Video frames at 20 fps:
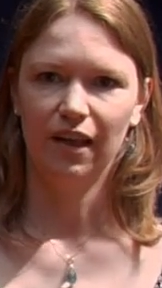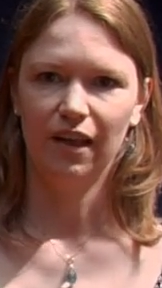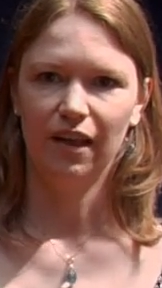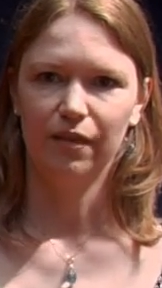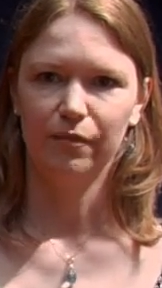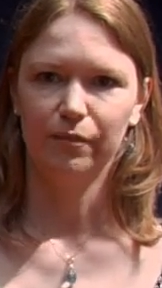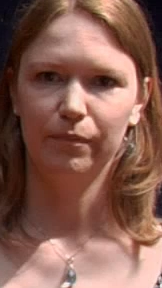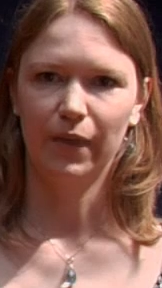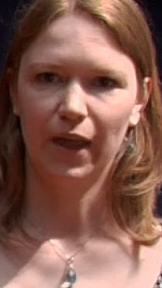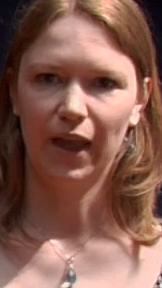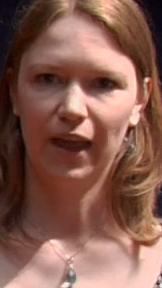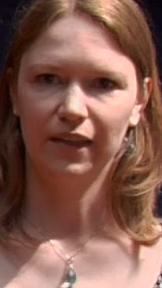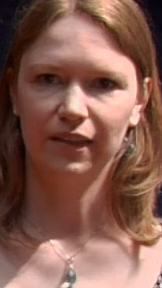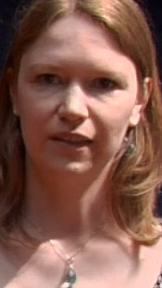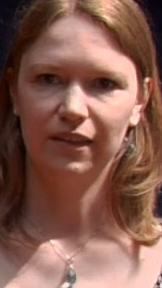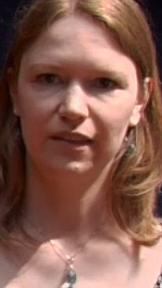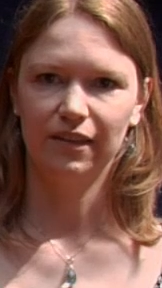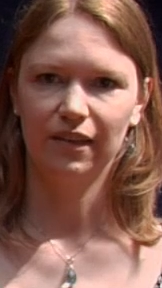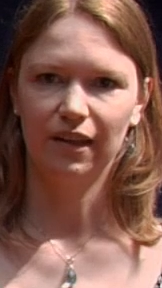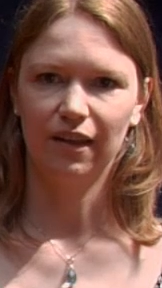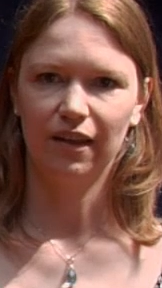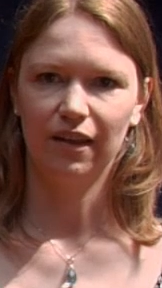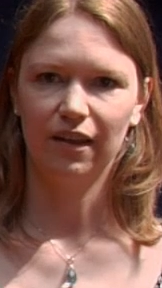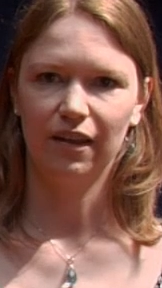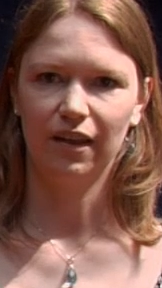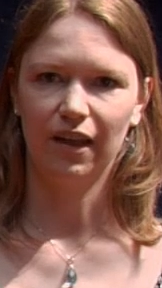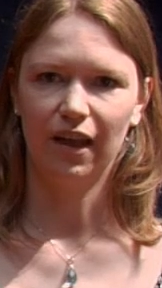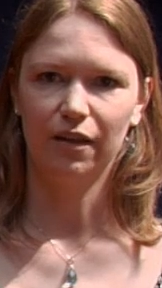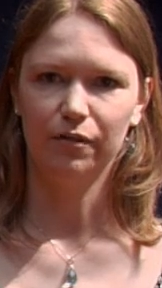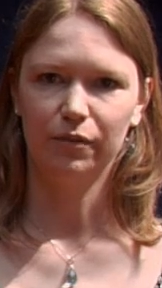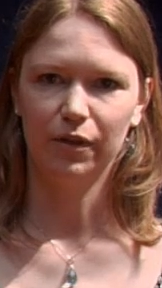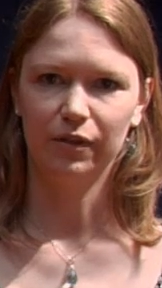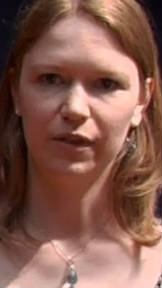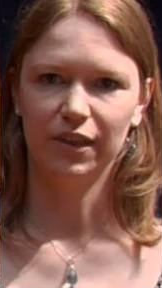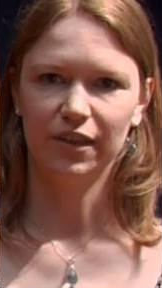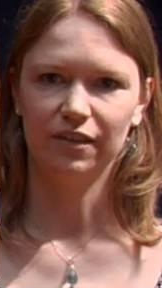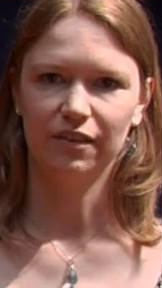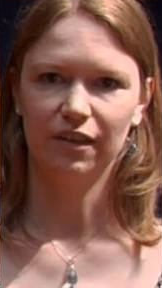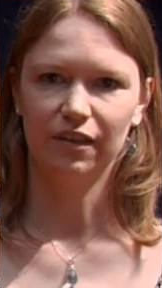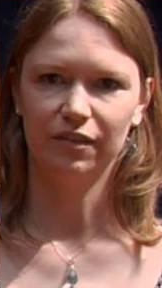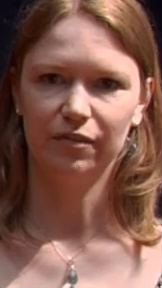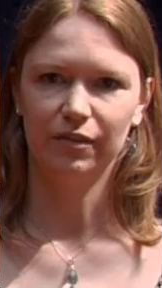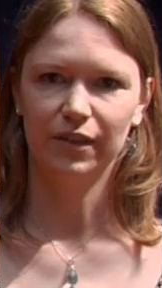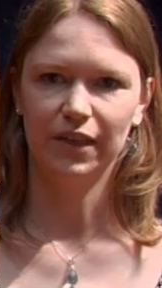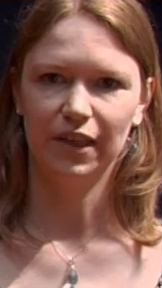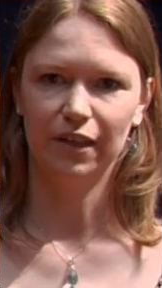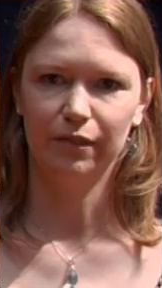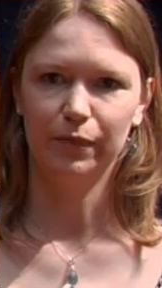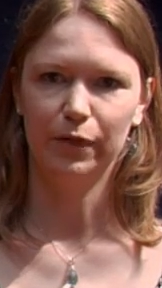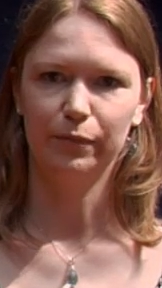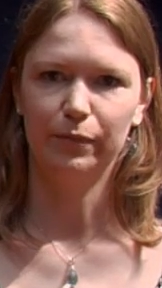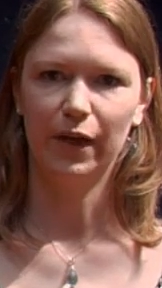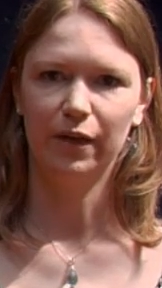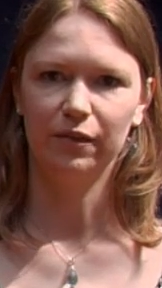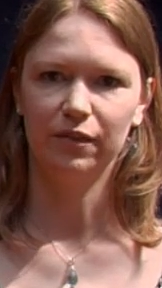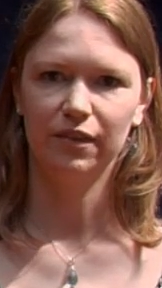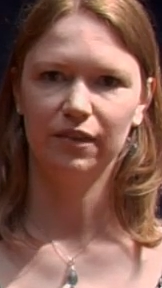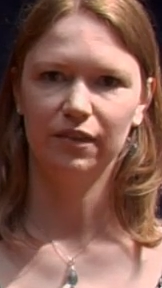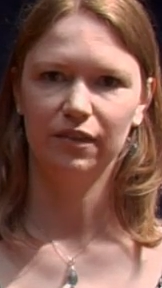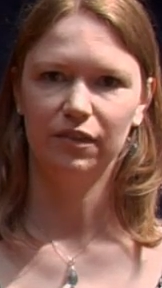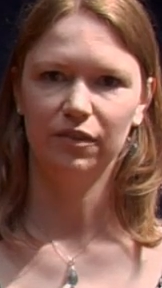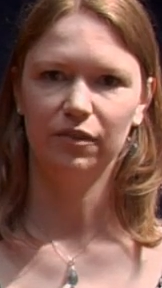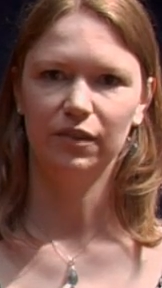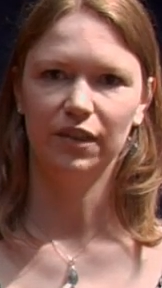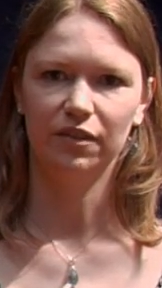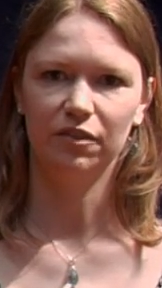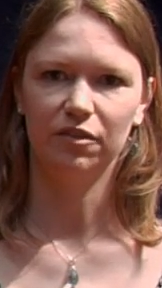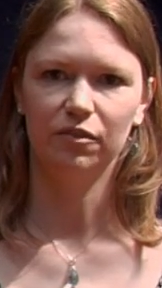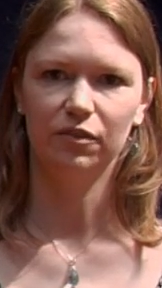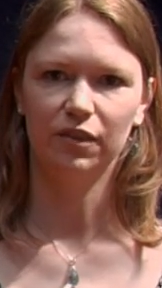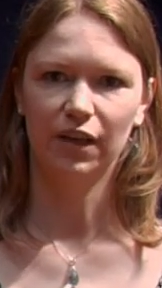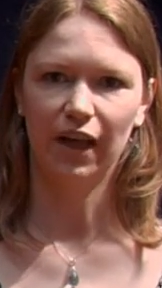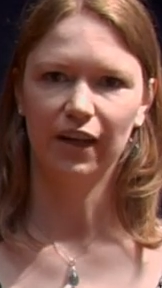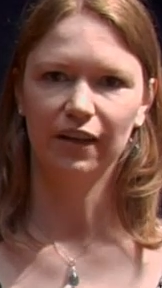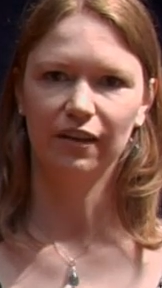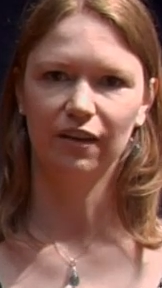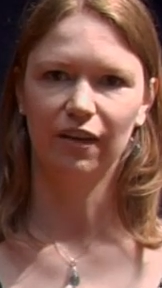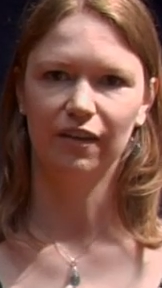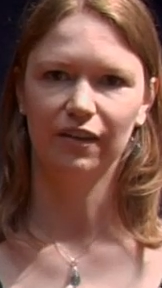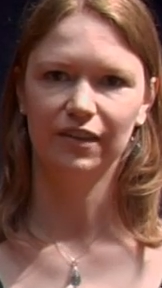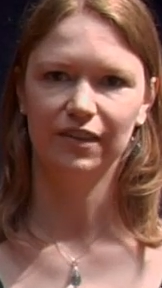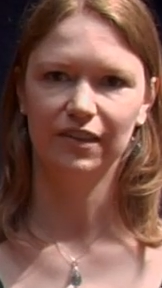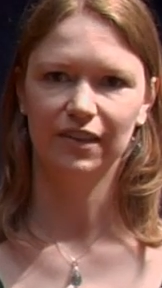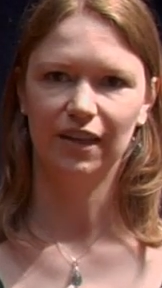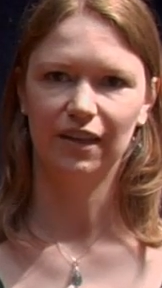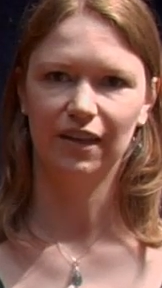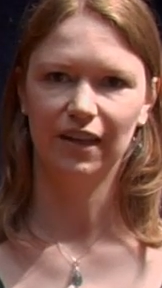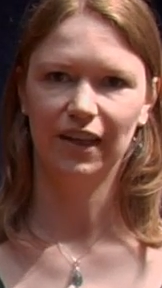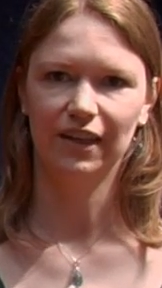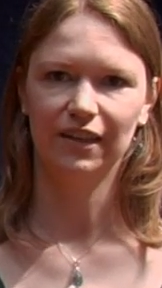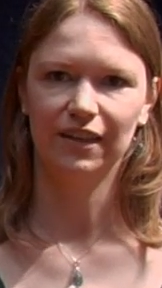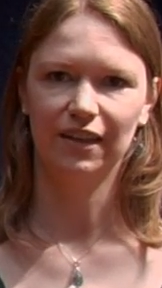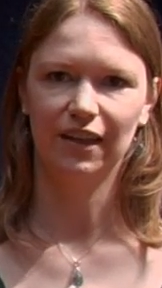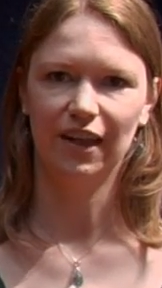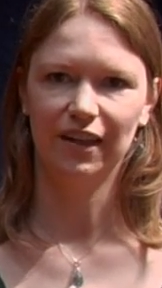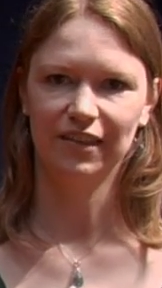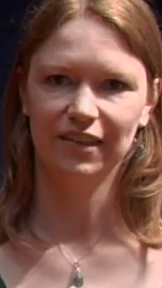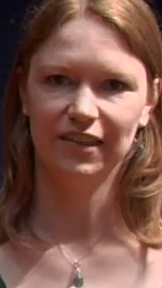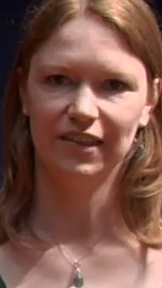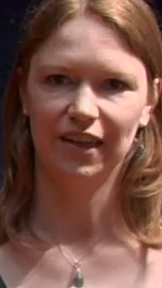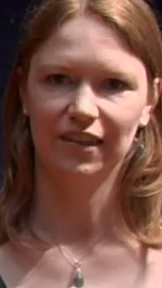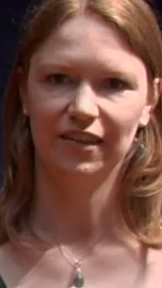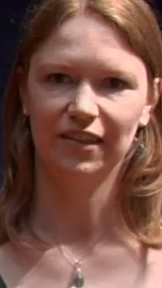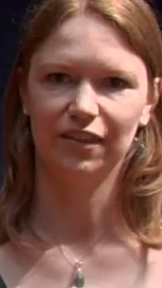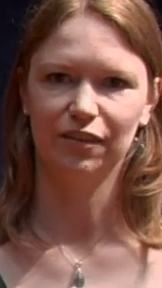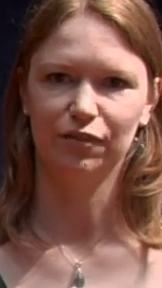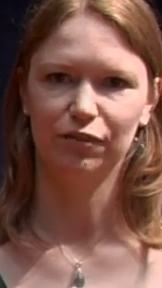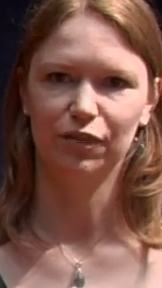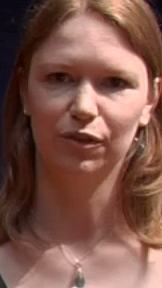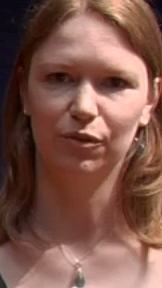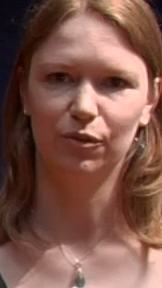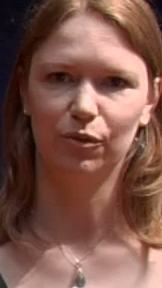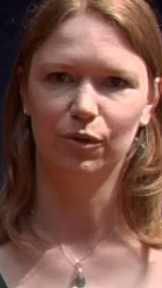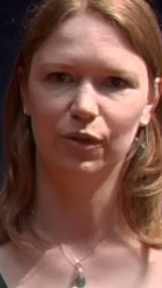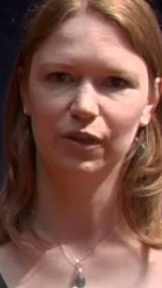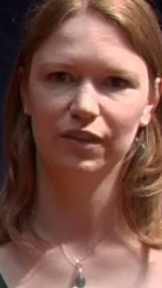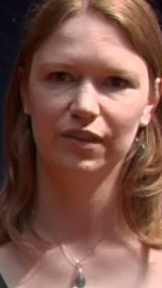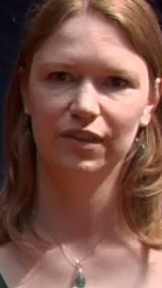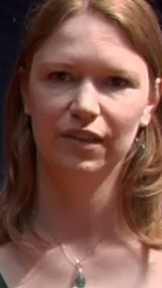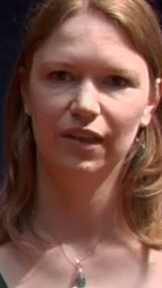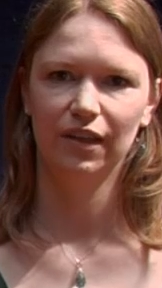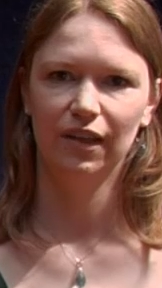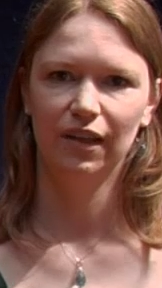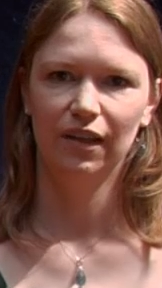and I will discuss with them about judicial dialogues in the last session of the course.